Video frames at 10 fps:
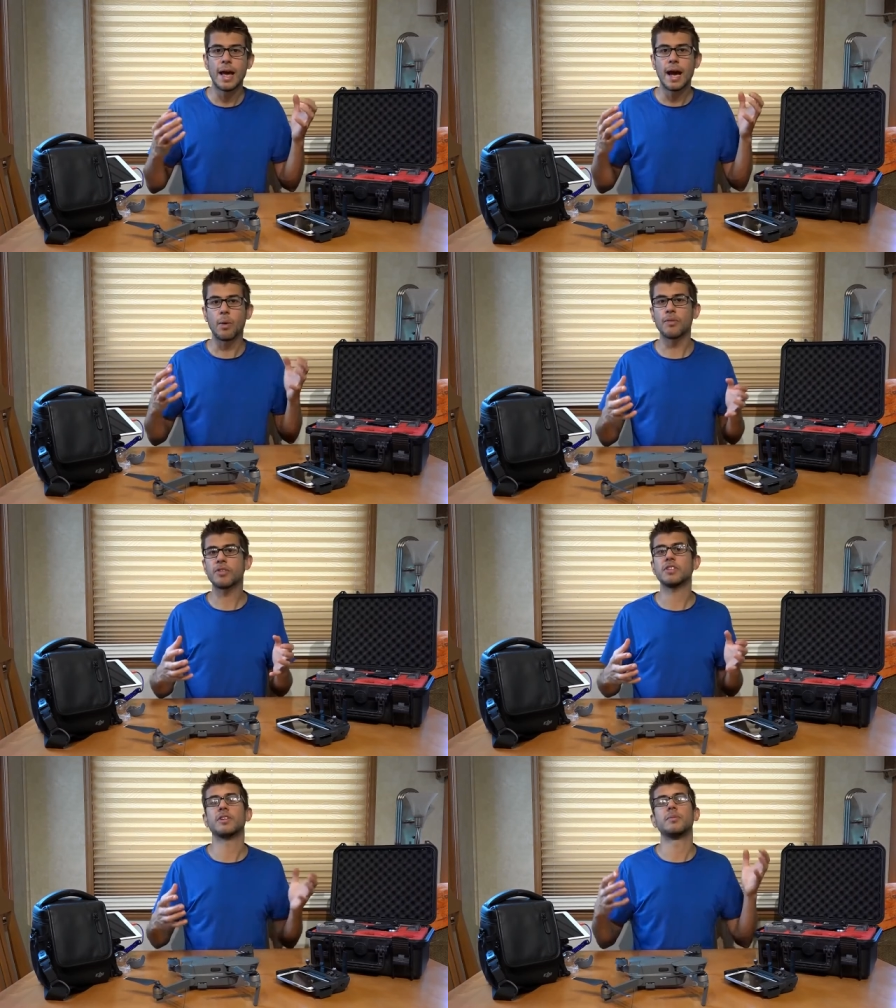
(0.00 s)

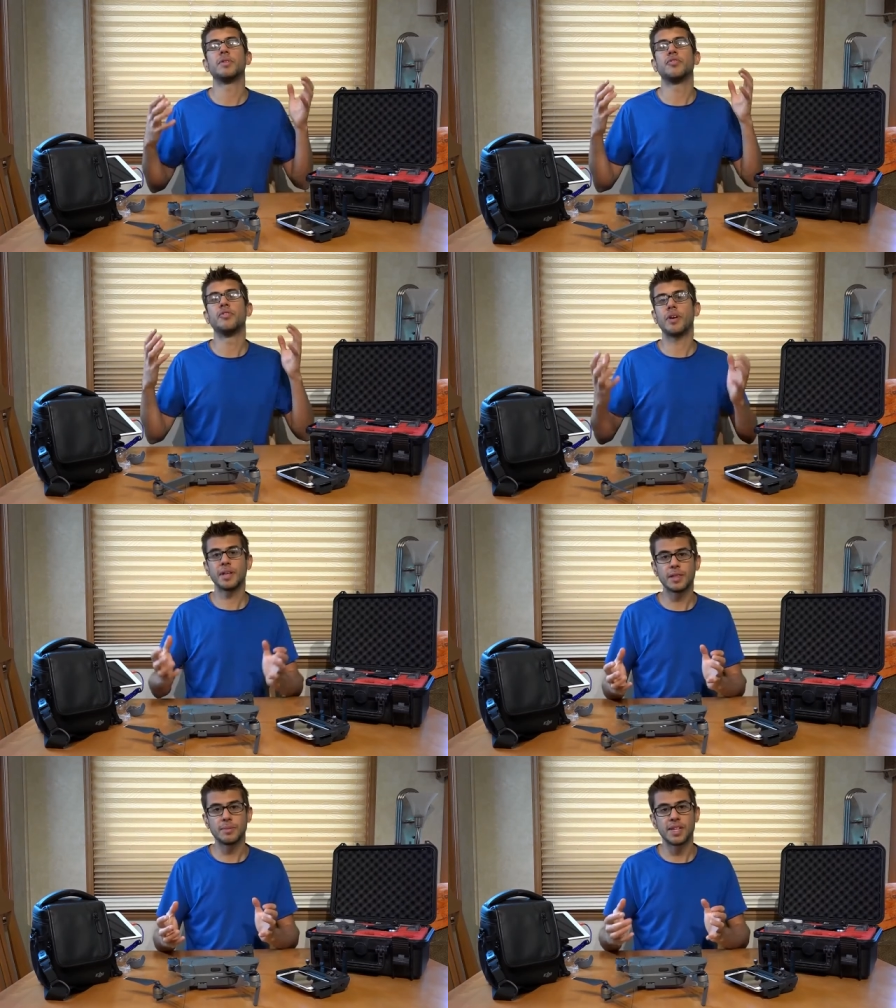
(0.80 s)
However, it's going to be
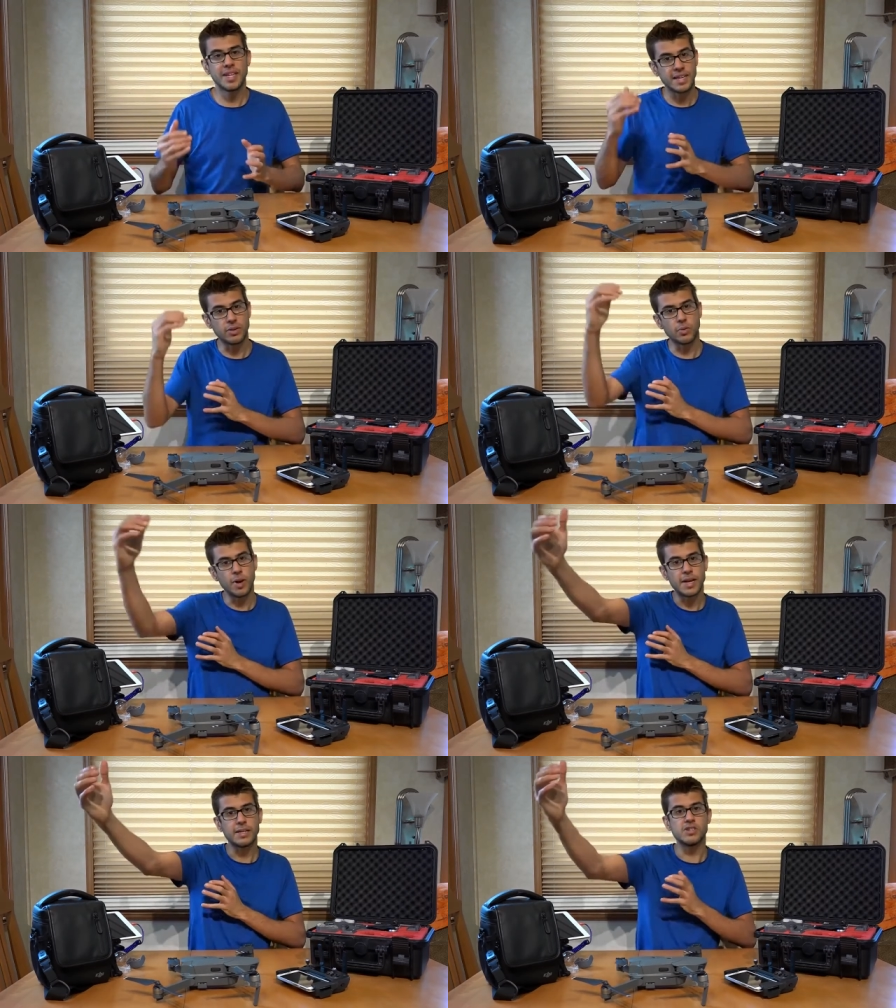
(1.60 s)
very limited in
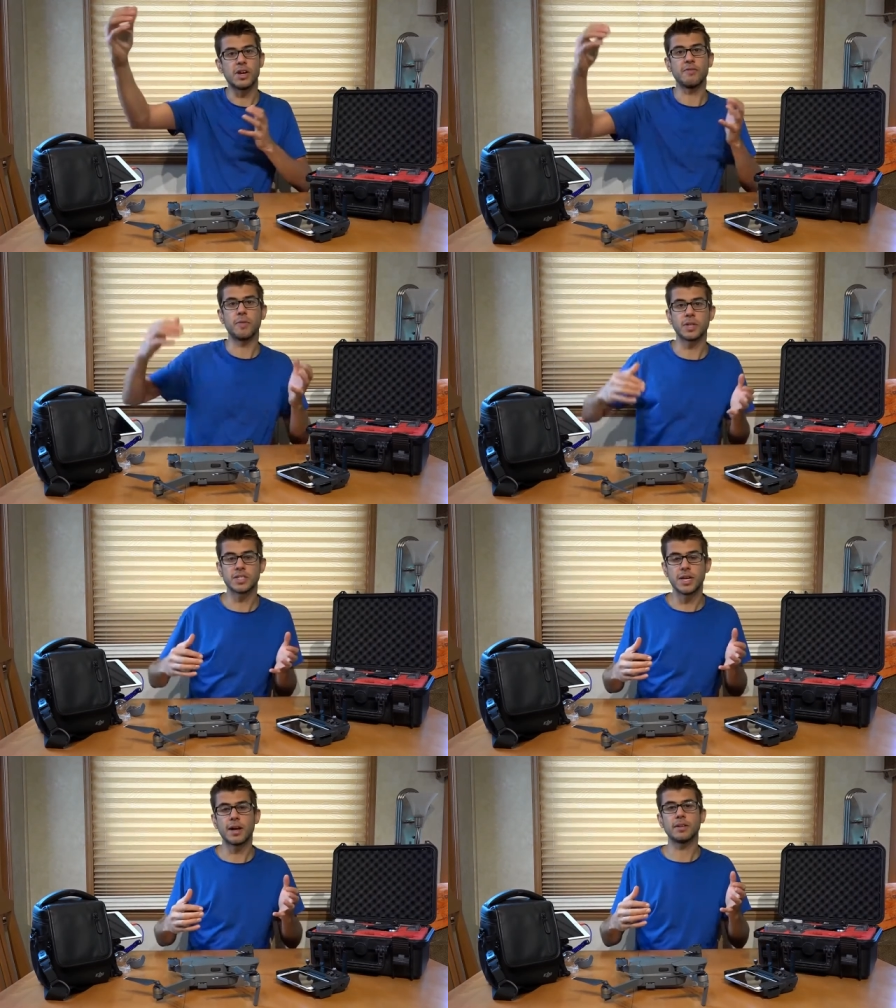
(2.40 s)
range and
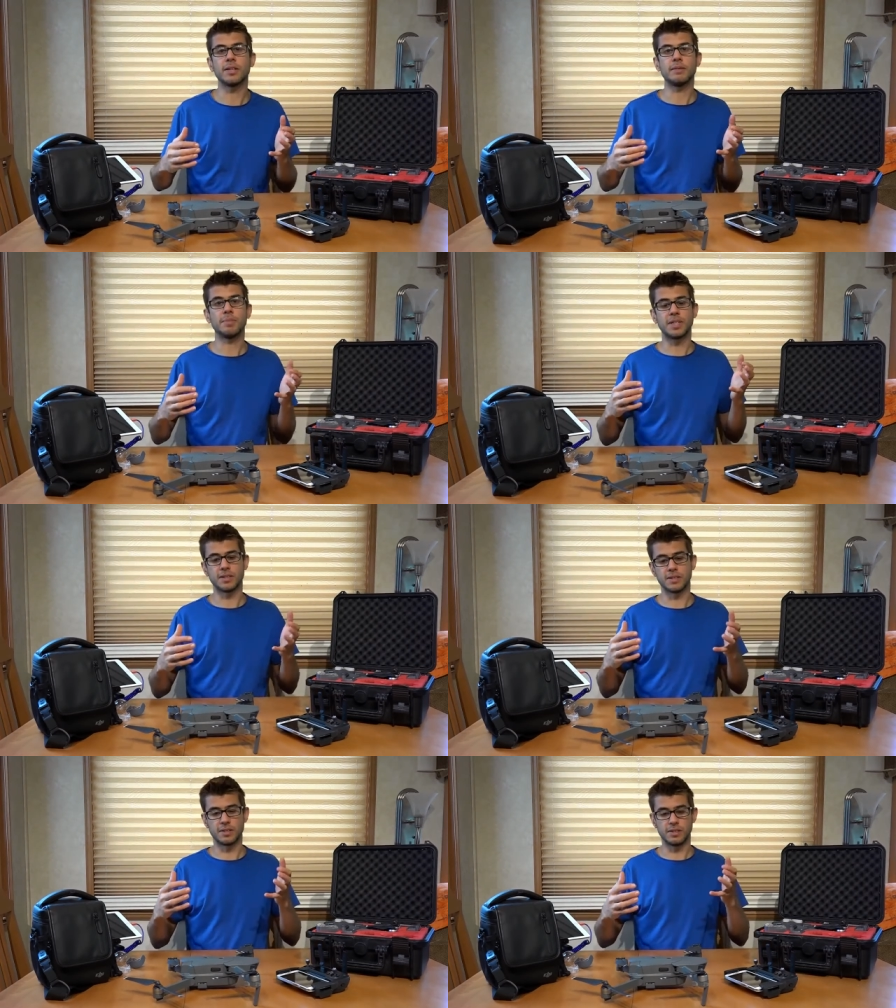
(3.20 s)
functionality
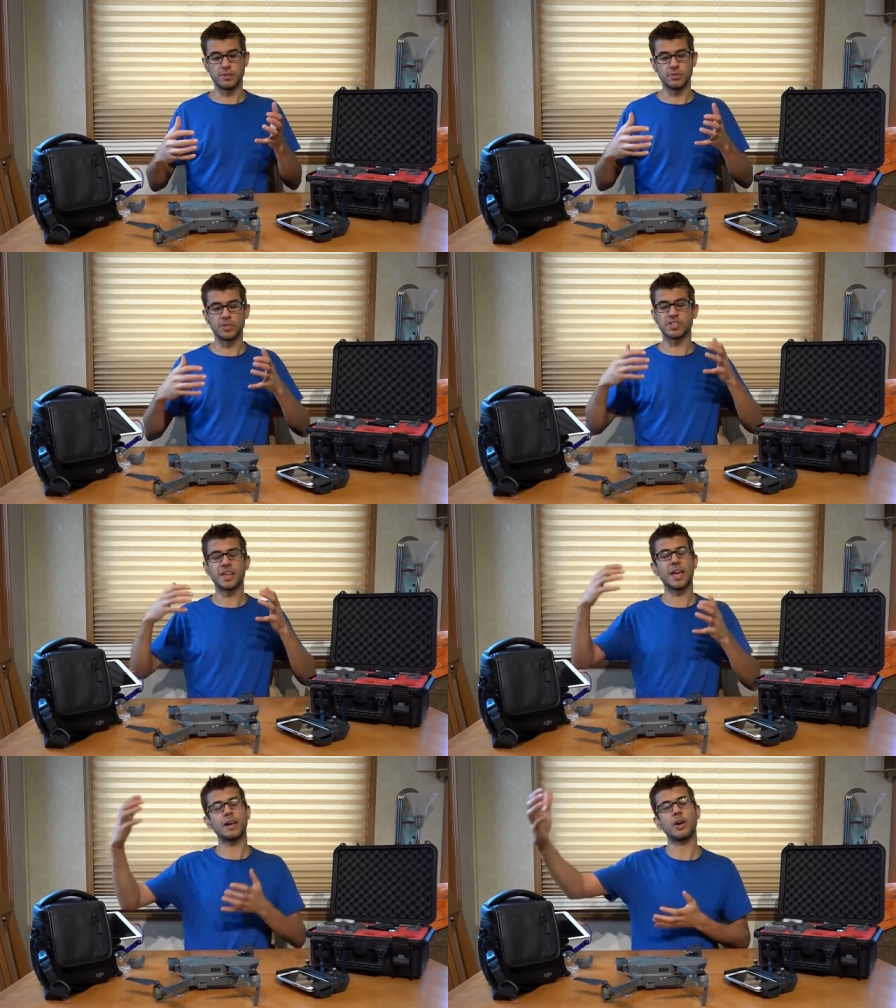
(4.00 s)
because you just
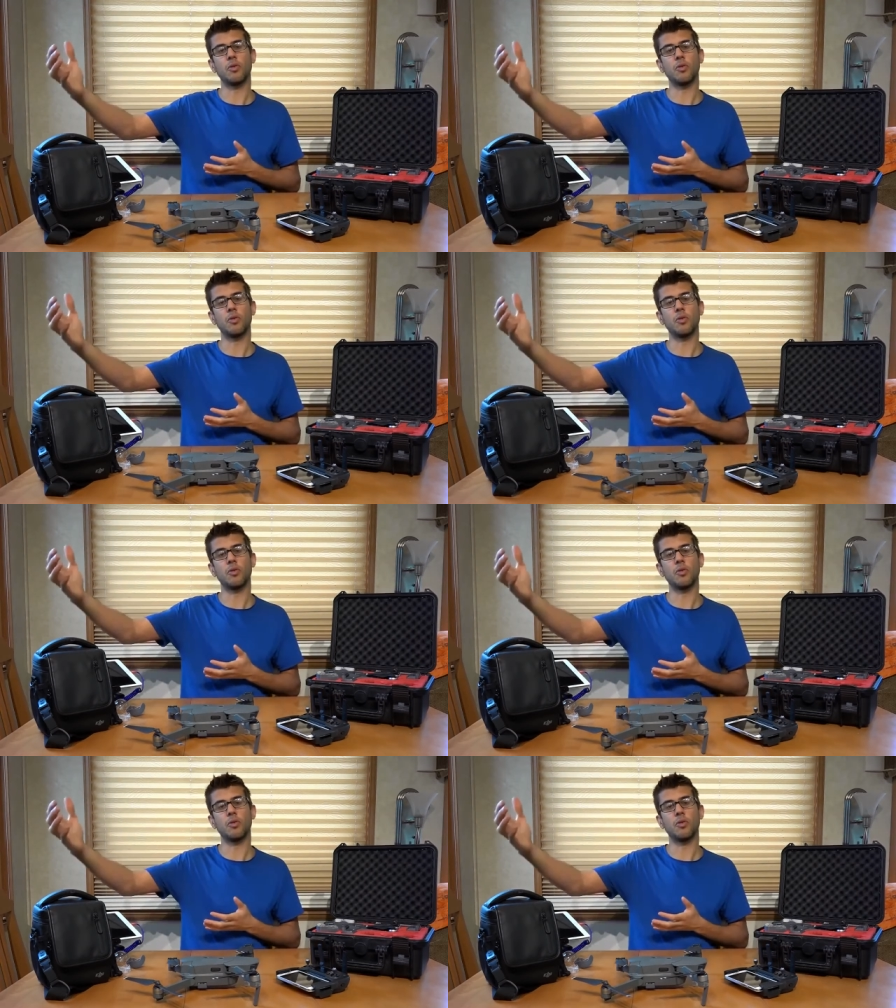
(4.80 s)
can't